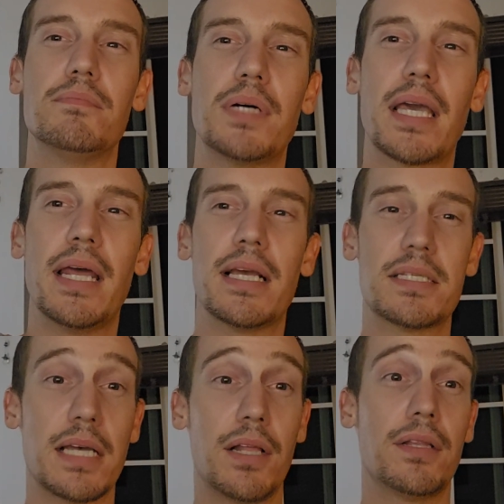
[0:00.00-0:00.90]
but can
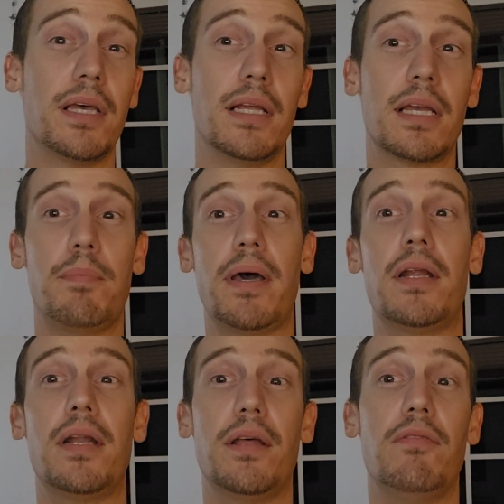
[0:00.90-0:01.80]
excel in
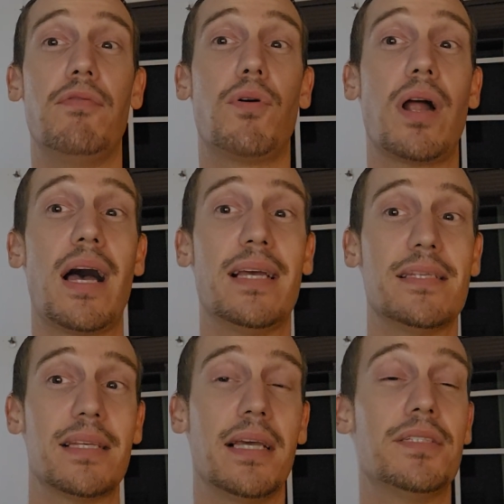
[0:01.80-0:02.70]
competitive or high
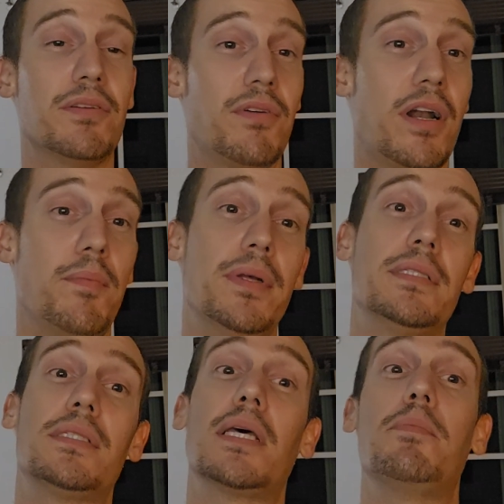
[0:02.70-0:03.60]
stakes
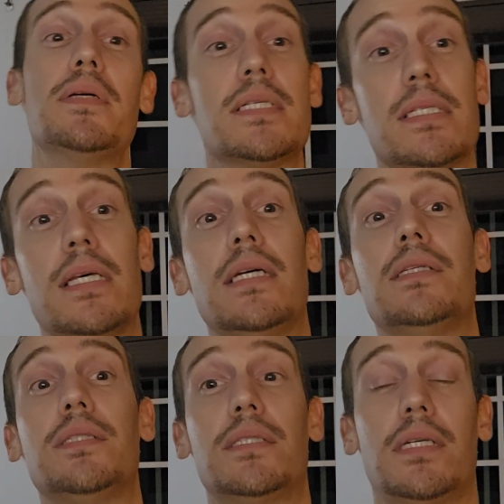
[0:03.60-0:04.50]
environments like
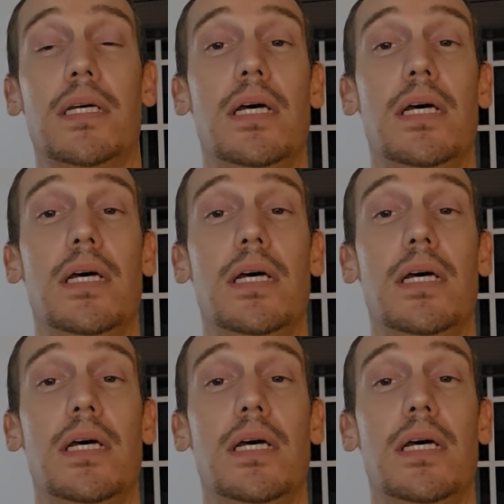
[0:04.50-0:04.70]
business,